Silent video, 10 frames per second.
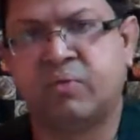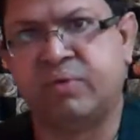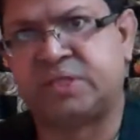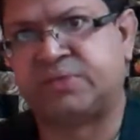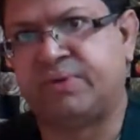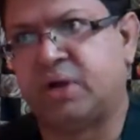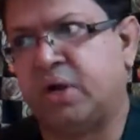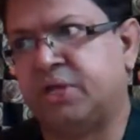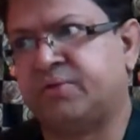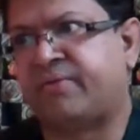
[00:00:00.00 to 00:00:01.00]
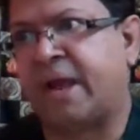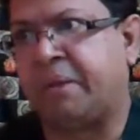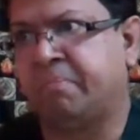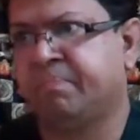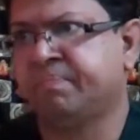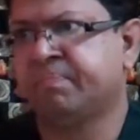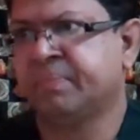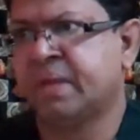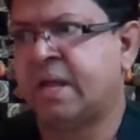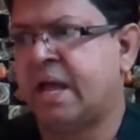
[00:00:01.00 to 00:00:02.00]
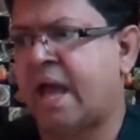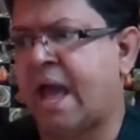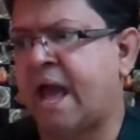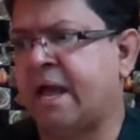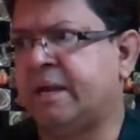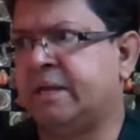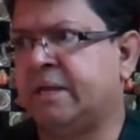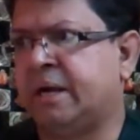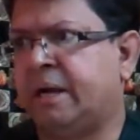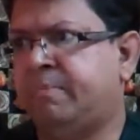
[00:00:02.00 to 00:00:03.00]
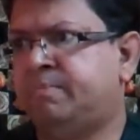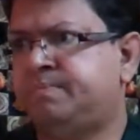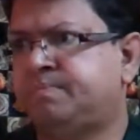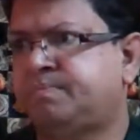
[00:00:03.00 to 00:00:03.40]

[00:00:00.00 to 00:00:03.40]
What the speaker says: which we are going to frame. And the